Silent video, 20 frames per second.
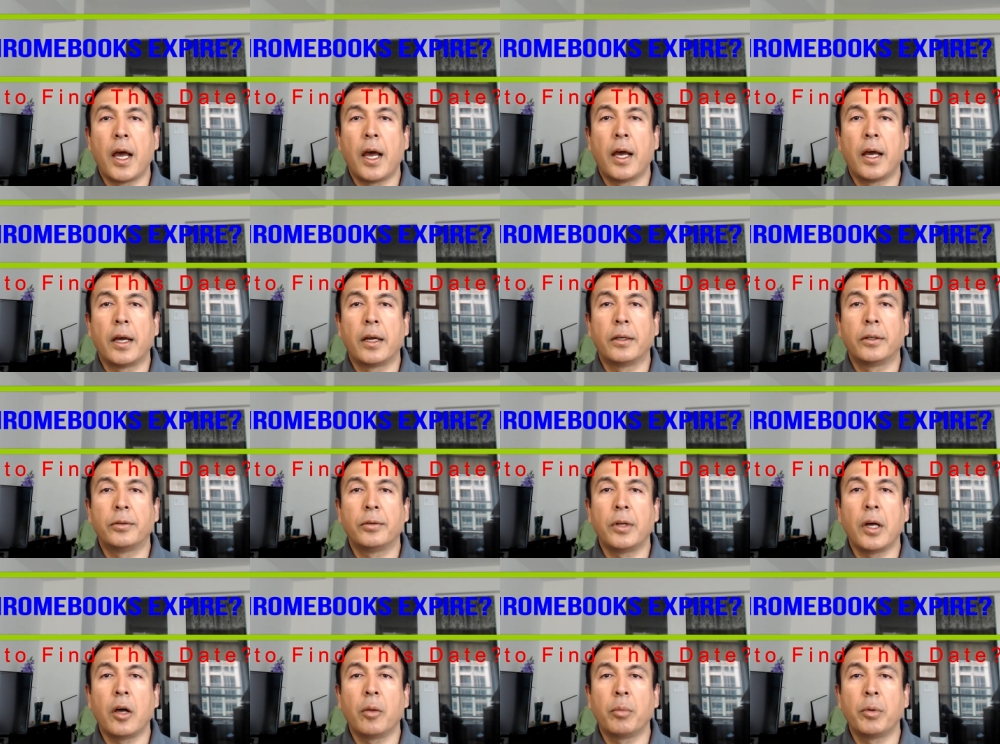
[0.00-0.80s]
and
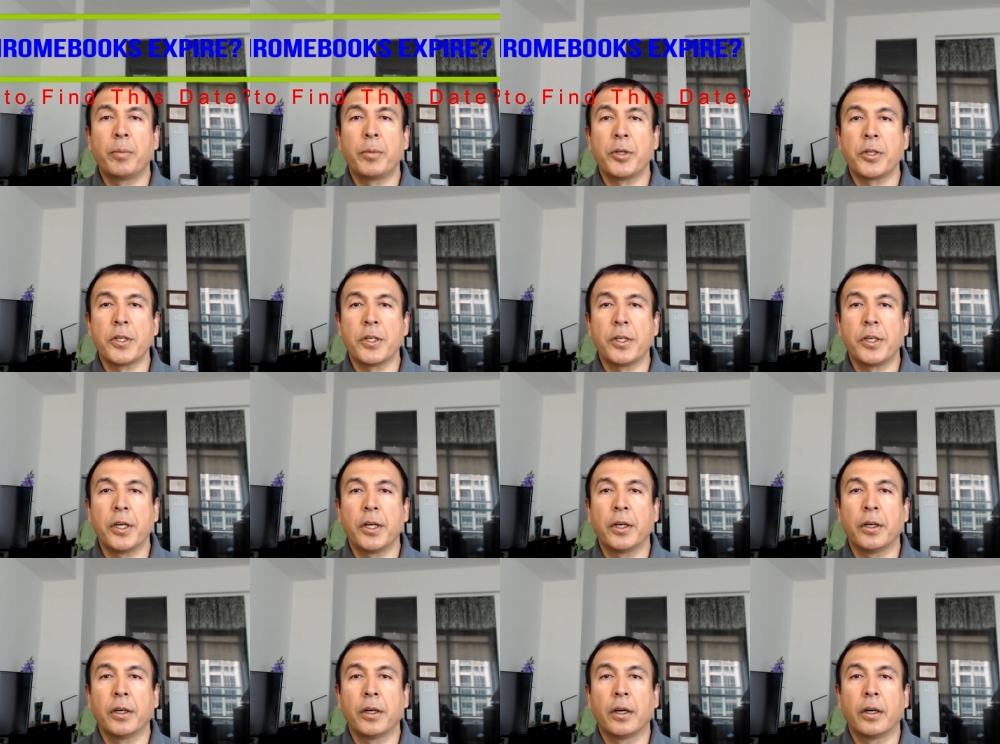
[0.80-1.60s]
today I'll be
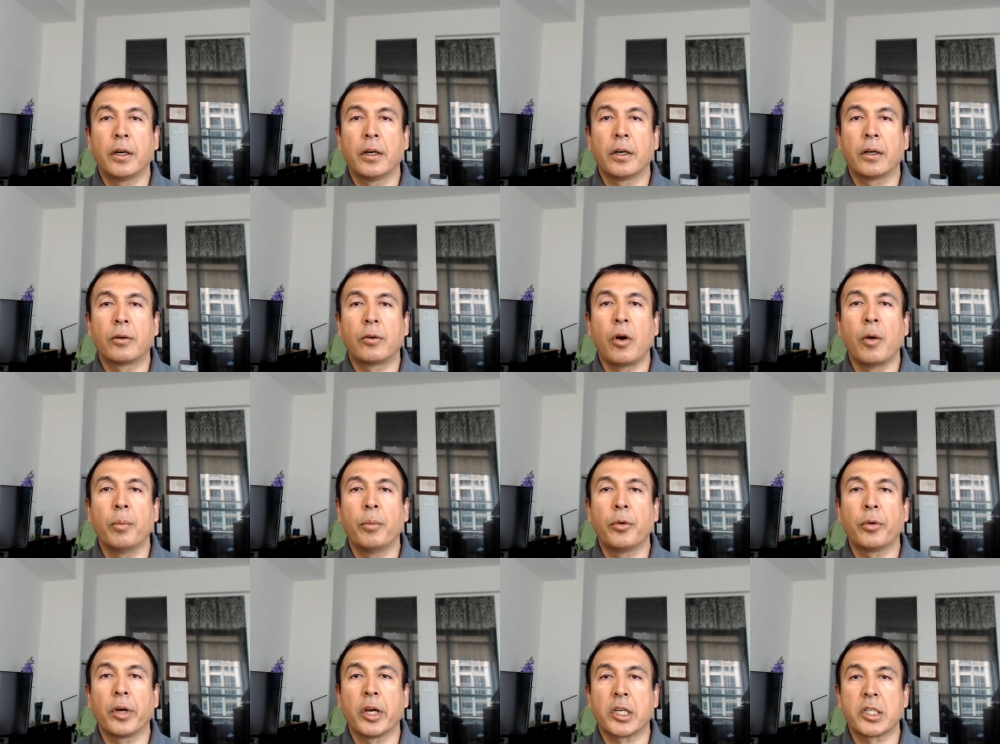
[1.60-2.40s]
presenting a
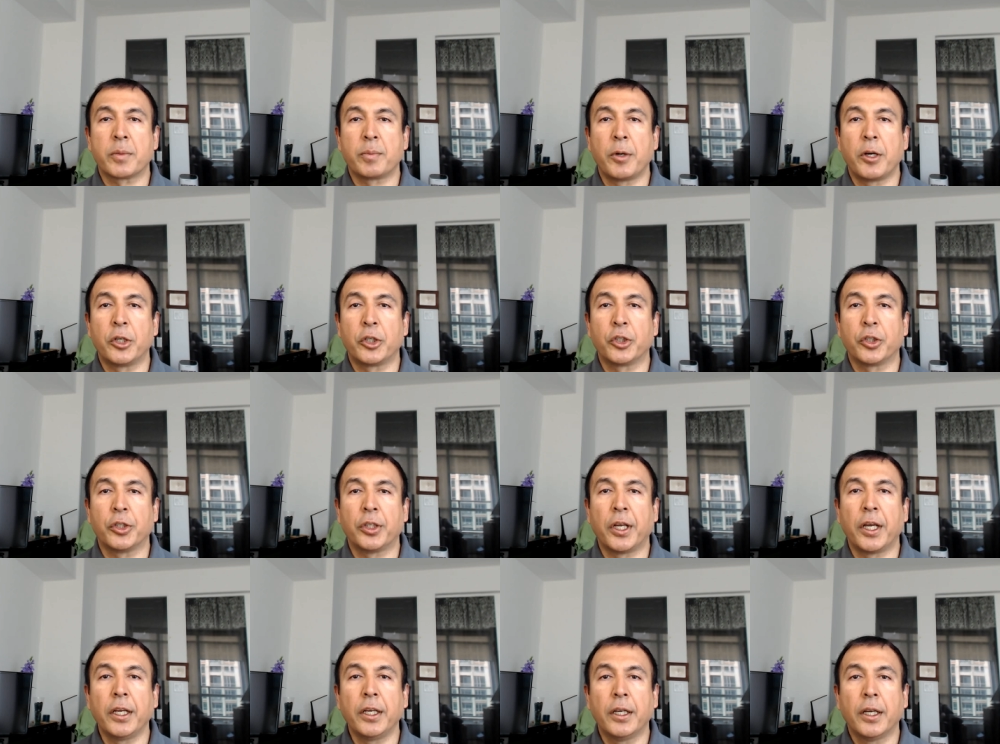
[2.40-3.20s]
Chromebook expiration
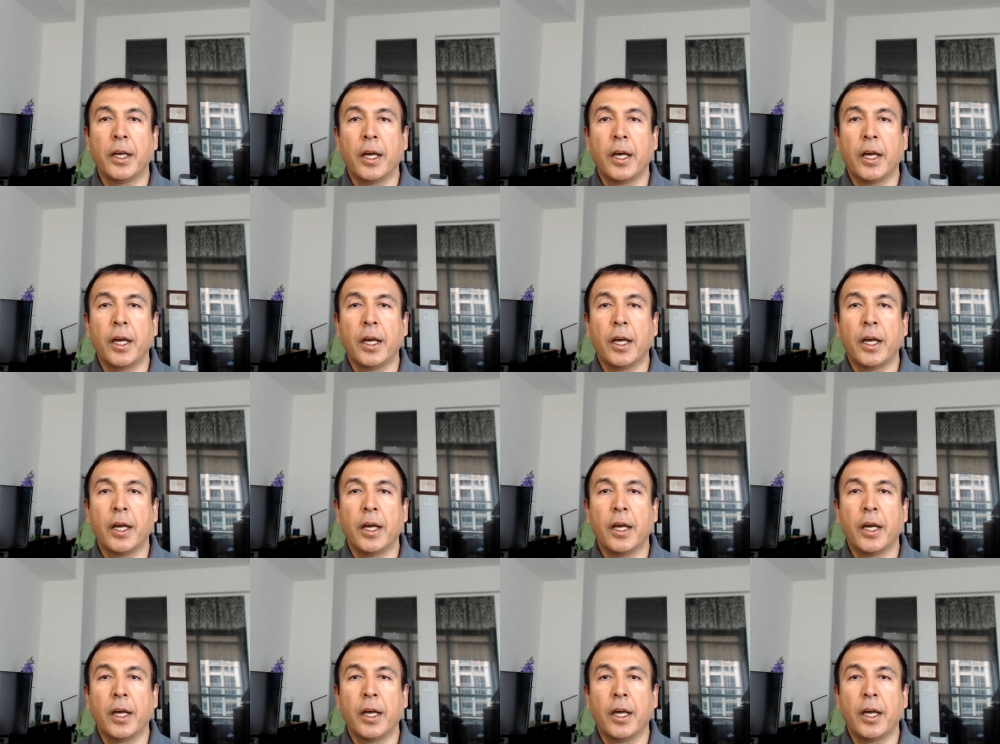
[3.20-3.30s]
date.